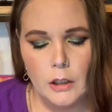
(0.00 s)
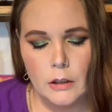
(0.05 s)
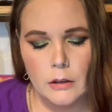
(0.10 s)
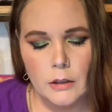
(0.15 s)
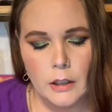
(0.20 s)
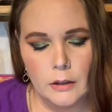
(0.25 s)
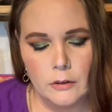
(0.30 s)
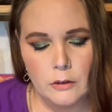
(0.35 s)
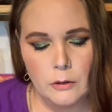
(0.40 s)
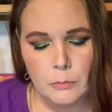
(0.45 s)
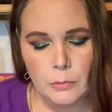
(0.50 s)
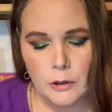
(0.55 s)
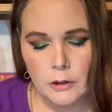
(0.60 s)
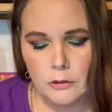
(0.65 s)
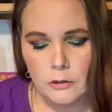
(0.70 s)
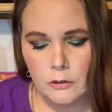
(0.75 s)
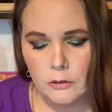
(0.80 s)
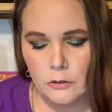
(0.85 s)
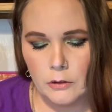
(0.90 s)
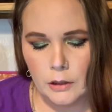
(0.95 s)
Luxie
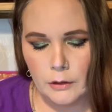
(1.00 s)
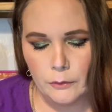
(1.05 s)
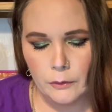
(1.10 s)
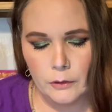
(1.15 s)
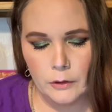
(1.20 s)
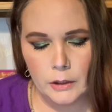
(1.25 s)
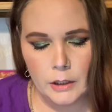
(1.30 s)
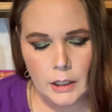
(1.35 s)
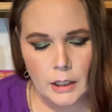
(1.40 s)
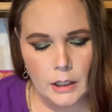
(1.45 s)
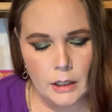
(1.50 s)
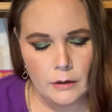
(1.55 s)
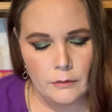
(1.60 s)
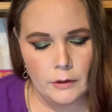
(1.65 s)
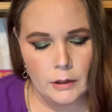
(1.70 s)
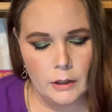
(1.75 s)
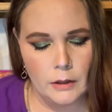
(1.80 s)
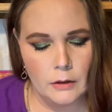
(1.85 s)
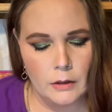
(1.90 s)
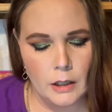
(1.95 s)
brushes definitely have
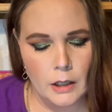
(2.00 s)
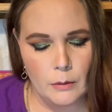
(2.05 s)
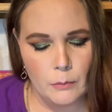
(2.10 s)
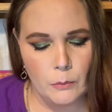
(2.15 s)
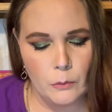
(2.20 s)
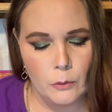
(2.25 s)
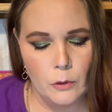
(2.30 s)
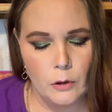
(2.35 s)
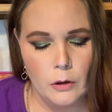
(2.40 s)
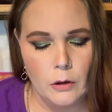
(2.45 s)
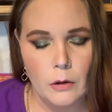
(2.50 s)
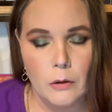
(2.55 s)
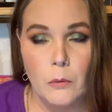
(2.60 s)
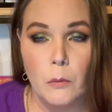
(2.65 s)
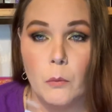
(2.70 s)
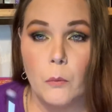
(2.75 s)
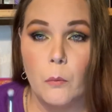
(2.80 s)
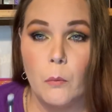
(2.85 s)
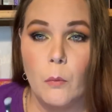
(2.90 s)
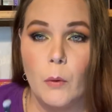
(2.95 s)
a lot more
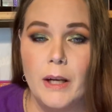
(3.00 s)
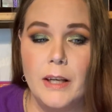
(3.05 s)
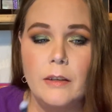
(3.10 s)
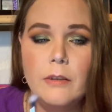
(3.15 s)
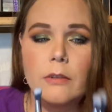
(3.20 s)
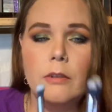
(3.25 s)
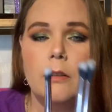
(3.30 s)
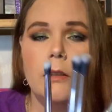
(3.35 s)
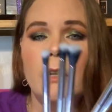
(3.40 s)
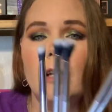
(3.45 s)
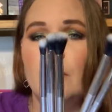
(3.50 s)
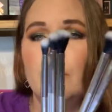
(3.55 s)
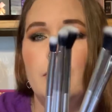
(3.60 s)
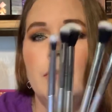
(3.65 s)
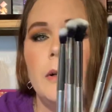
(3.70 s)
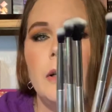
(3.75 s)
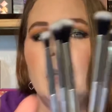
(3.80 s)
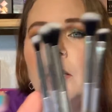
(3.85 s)
weight to them,